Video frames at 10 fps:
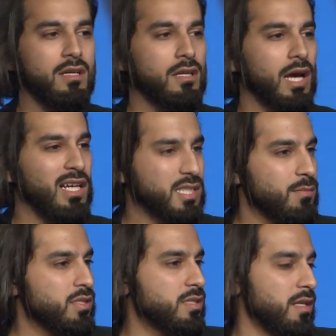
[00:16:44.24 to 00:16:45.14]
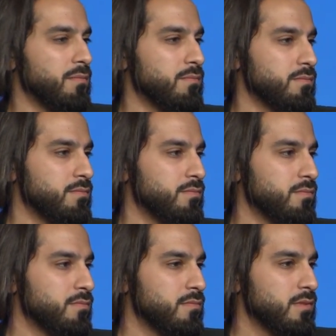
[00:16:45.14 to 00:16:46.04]
as a Muslim,
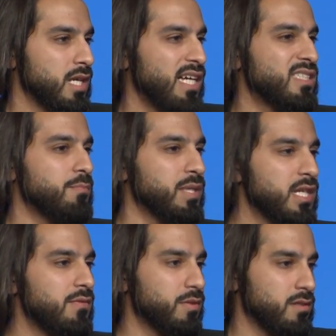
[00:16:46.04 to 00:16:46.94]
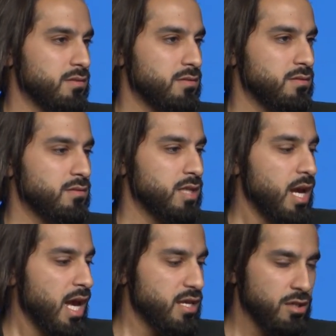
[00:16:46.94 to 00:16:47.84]
as a believer.
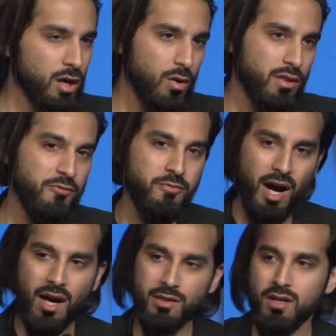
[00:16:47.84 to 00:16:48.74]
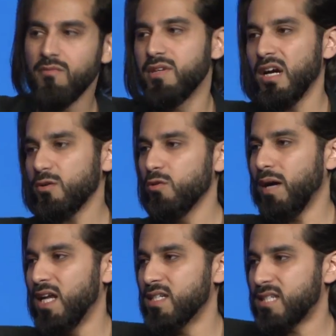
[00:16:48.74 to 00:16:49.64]
And you know, the father of Yaqub
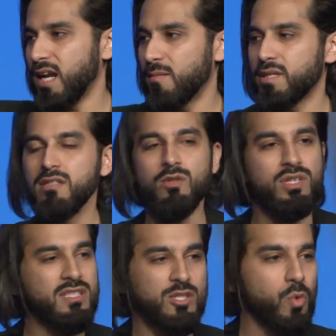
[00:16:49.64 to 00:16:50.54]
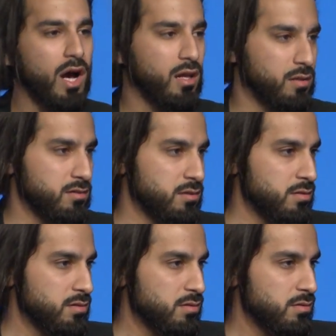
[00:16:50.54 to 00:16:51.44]
alayhi salam, he knew this as well.
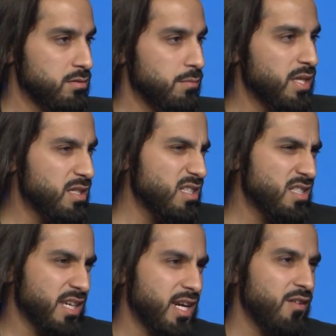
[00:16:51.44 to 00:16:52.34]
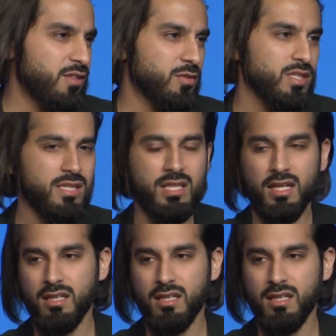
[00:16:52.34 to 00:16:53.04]
Because this is a characteristic